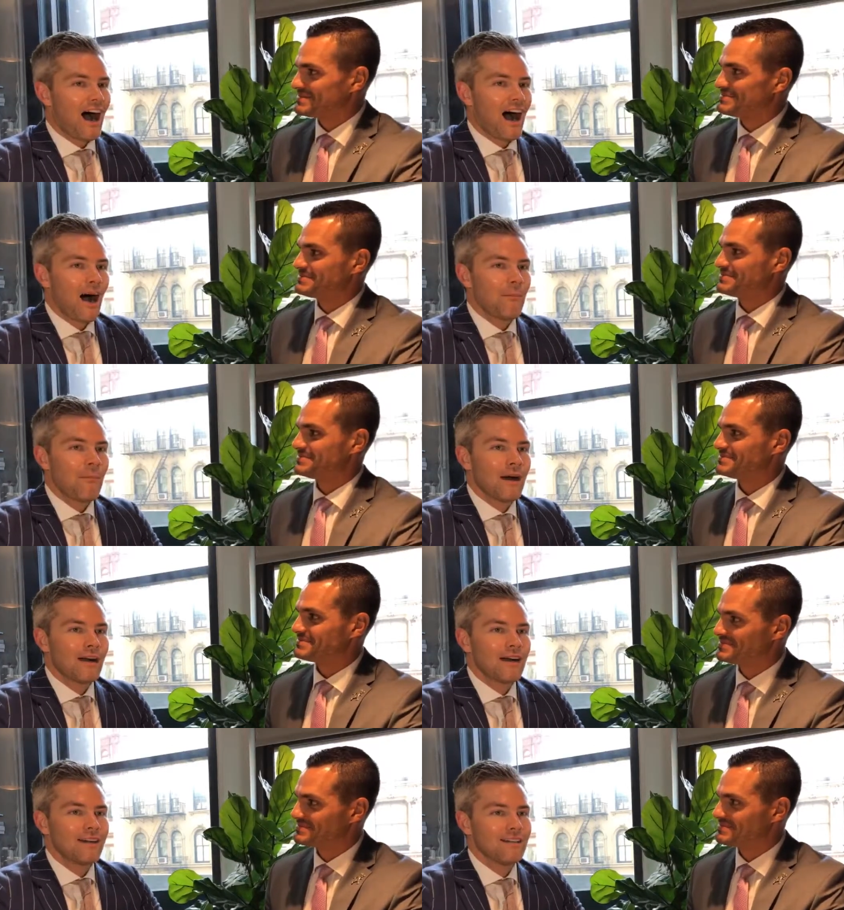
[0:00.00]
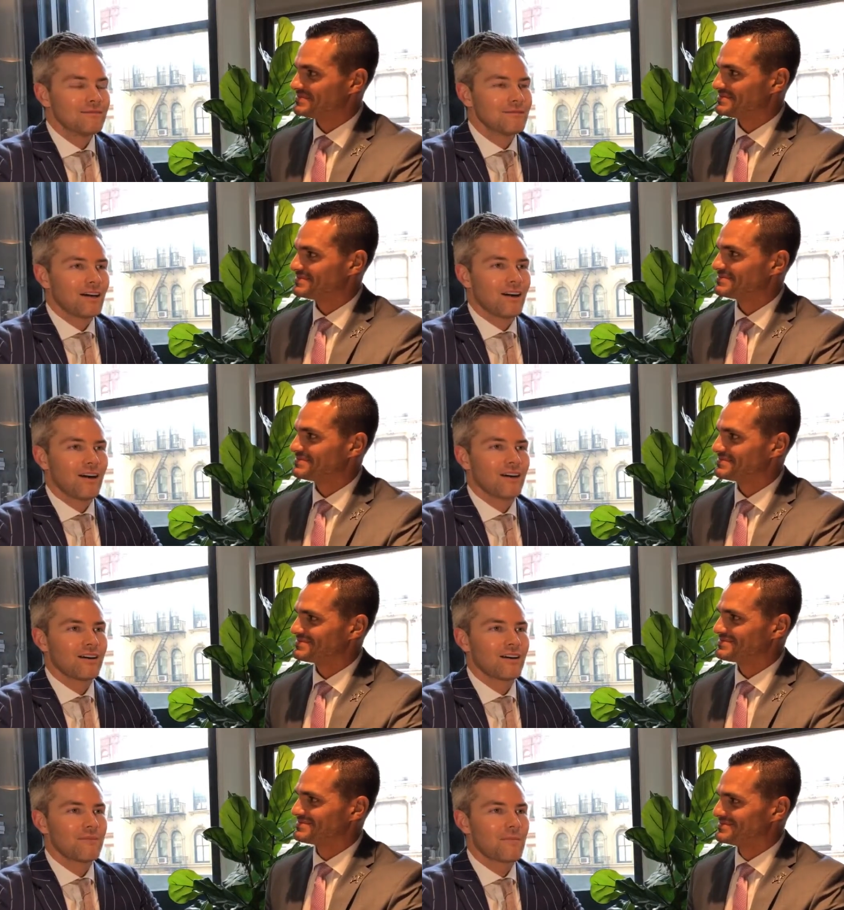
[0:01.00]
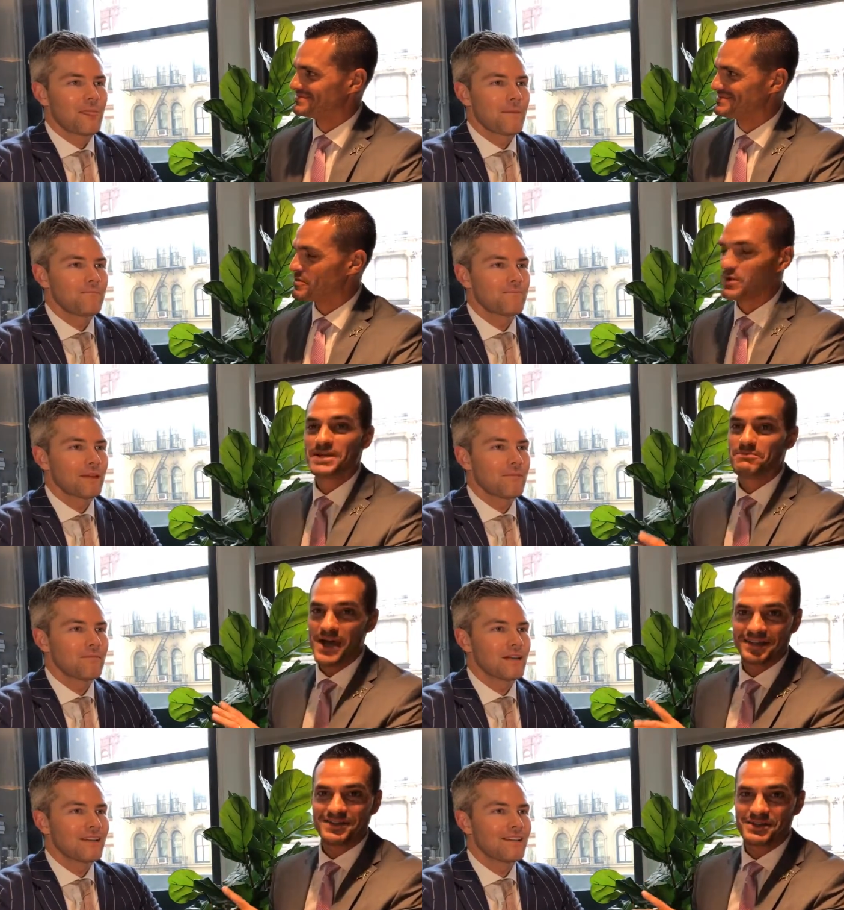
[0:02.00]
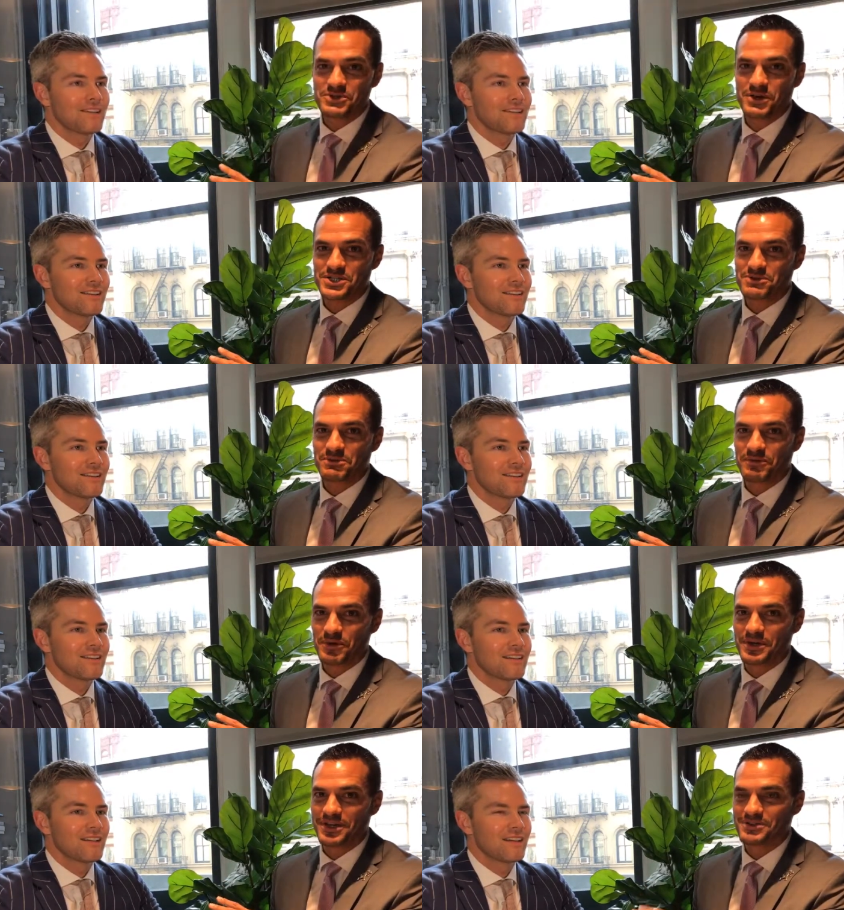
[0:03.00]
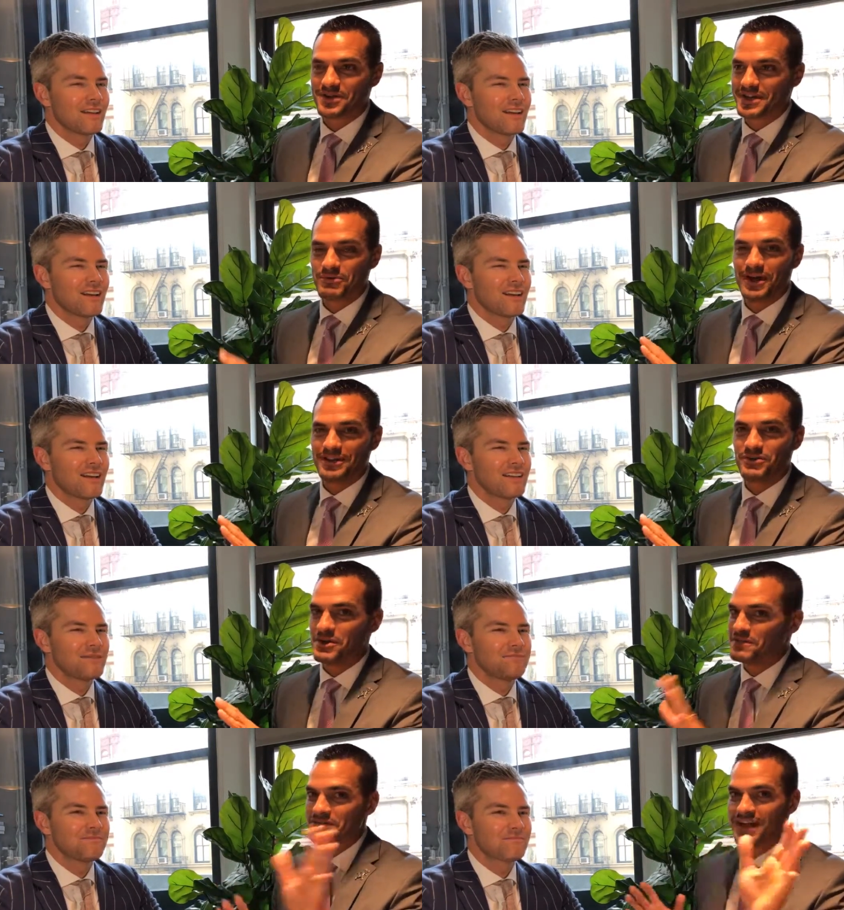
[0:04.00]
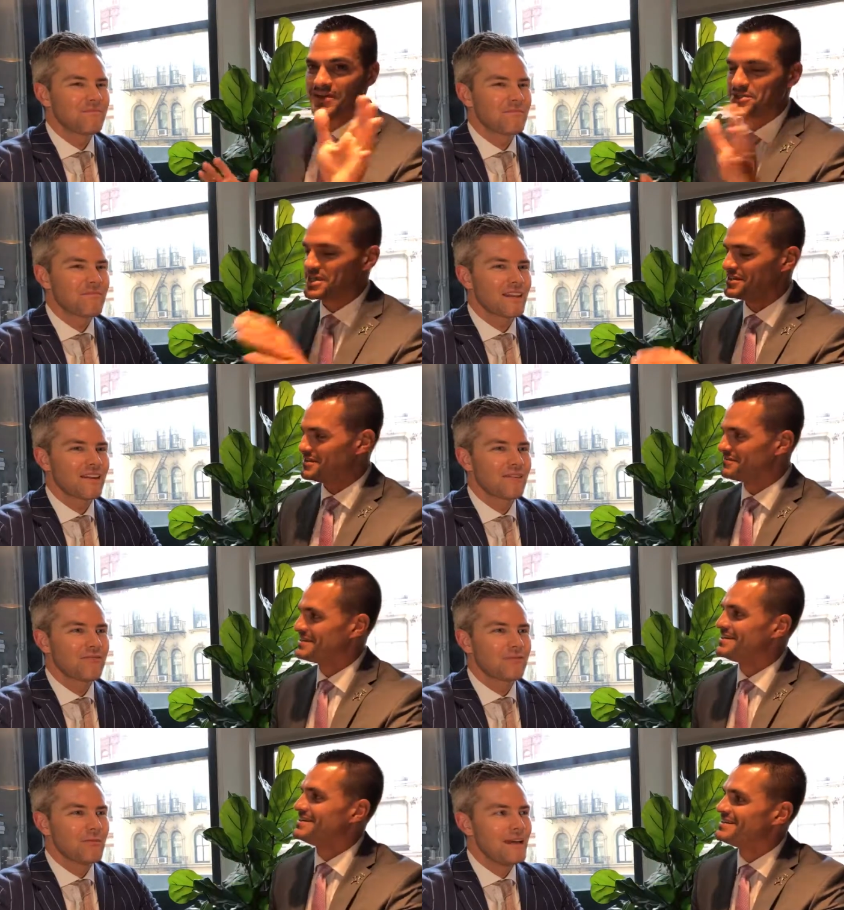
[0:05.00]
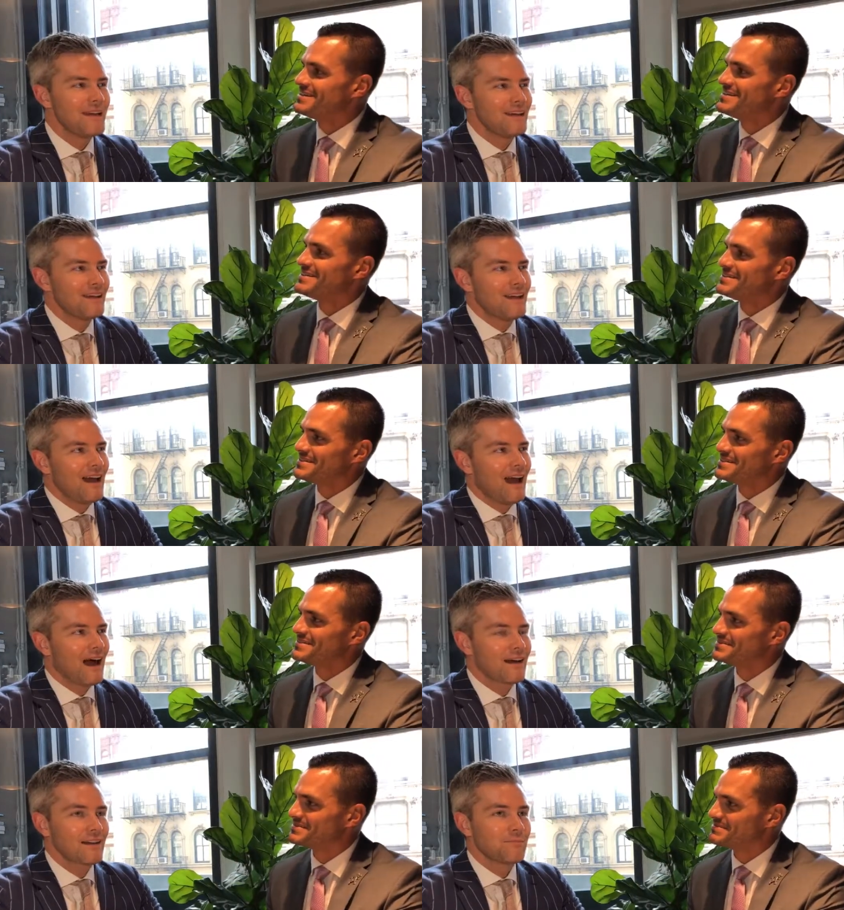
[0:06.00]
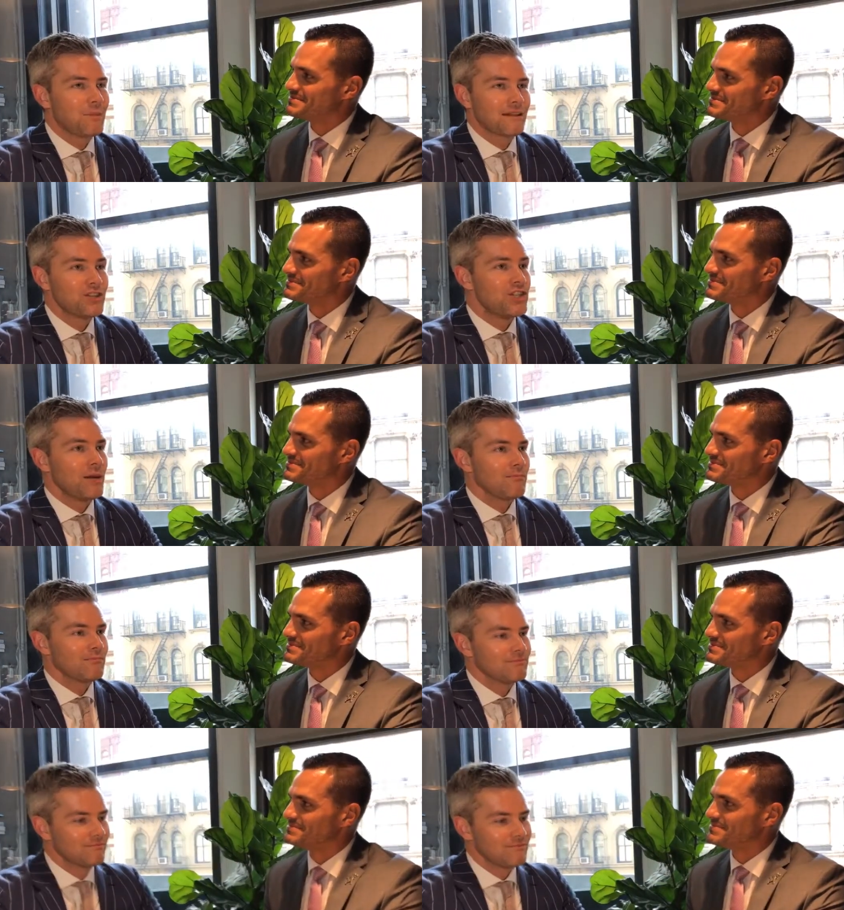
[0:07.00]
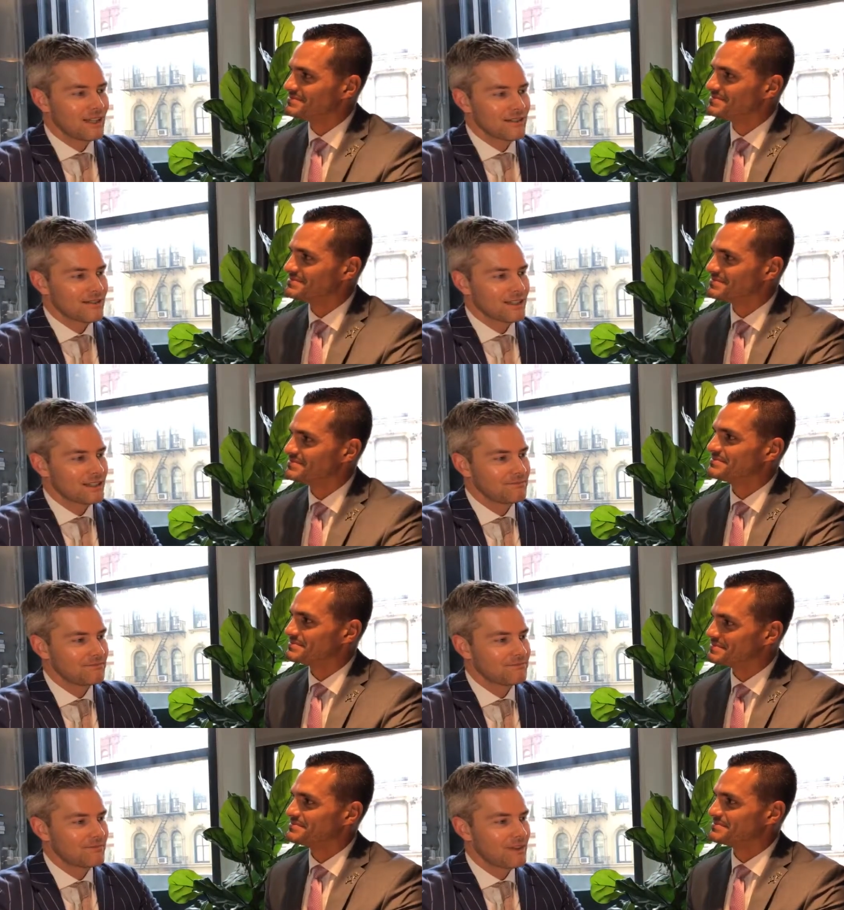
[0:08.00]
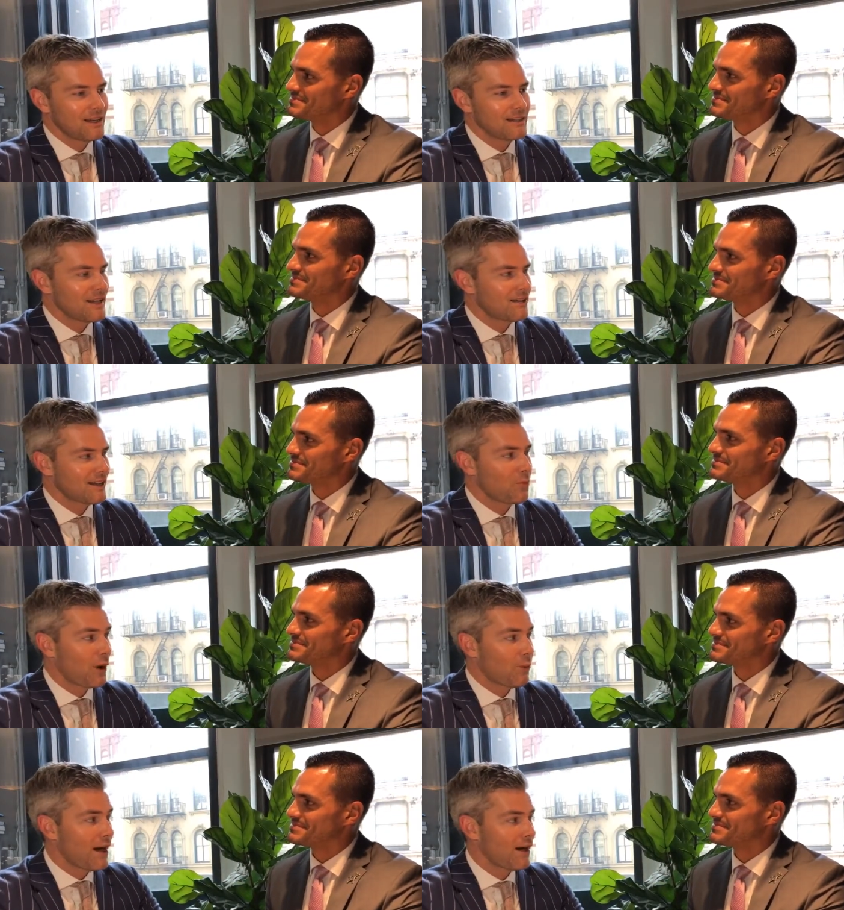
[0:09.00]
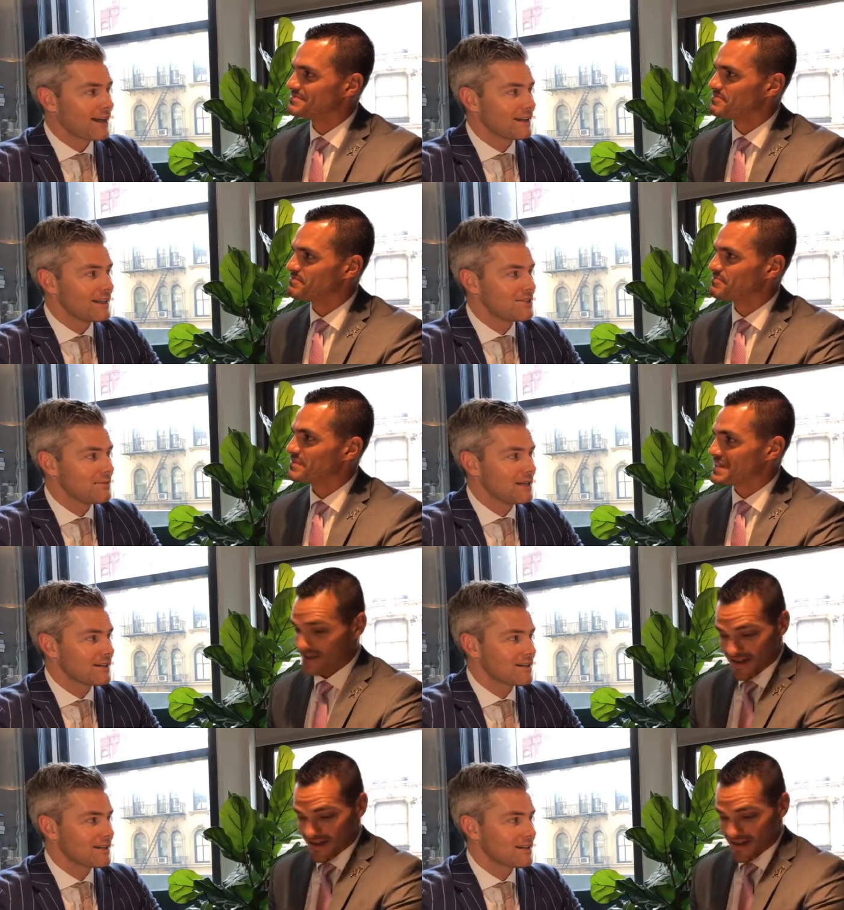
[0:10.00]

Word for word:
Speaker 1: Um, oh. We didn't practice these questions before we got started. He wanted to go on the fly, which I love. For
Speaker 2: me, it's been the gym, honestly. Is that like where, where I get leads? You mean?